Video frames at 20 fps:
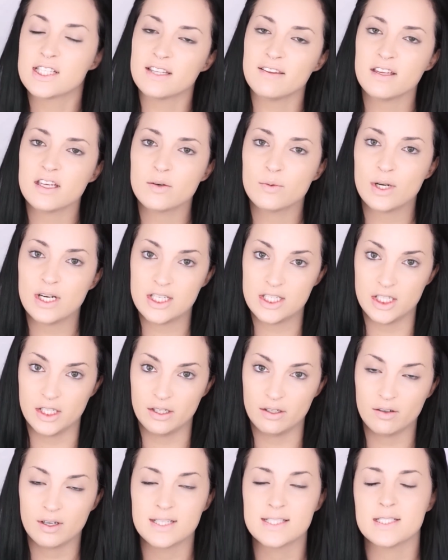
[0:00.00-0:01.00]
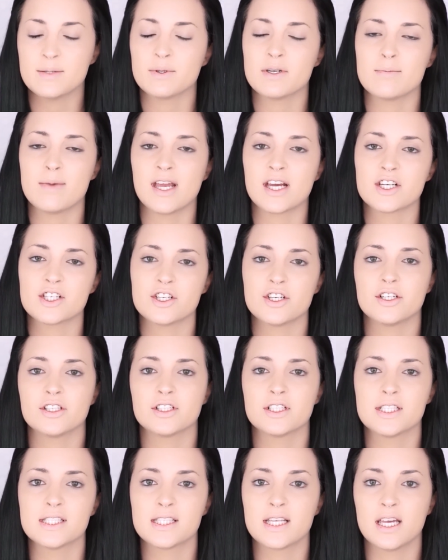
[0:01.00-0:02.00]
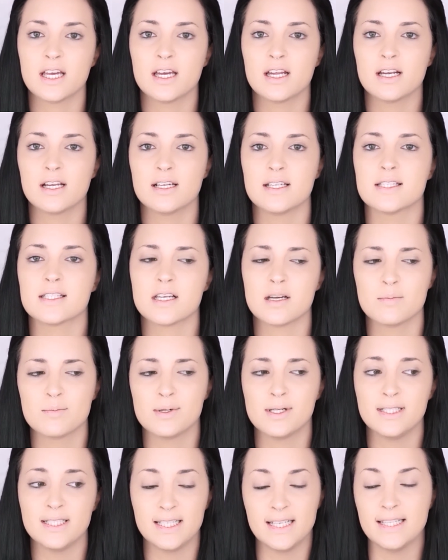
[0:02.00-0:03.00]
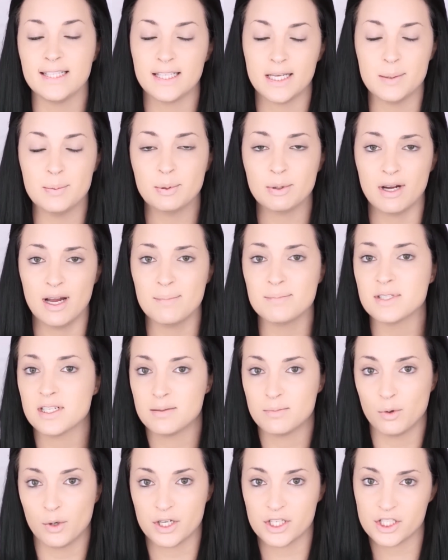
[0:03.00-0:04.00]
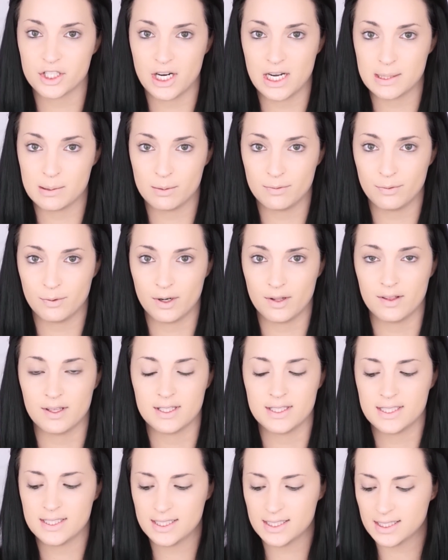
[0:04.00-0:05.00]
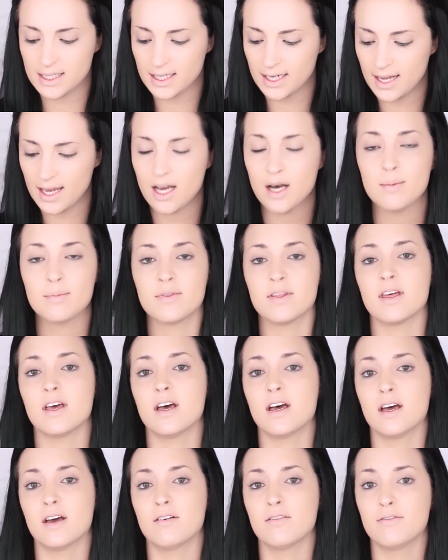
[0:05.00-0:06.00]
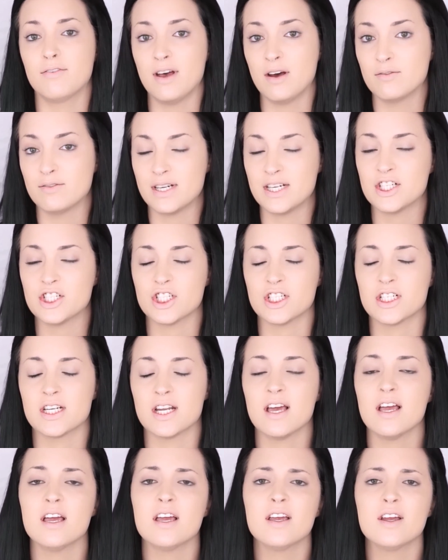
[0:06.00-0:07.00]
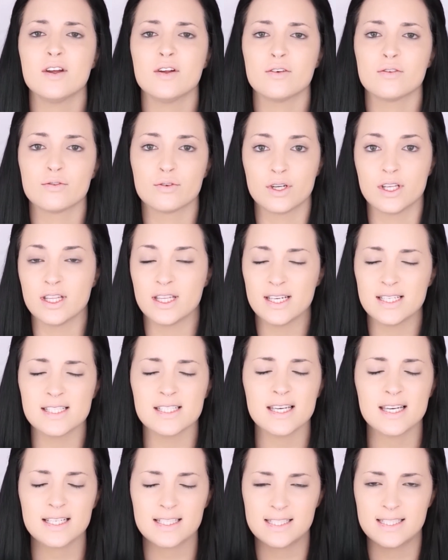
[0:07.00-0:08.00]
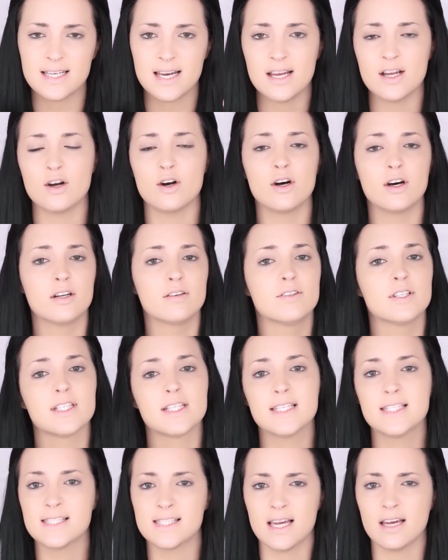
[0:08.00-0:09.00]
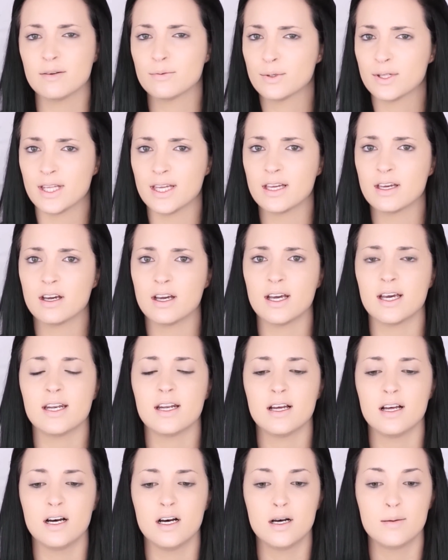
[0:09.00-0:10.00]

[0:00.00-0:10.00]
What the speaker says: thing that you want to do is you want to make sure your skin is completely prepped and moisturized before this. This is going to help the foundation really to like stay on, really set really good.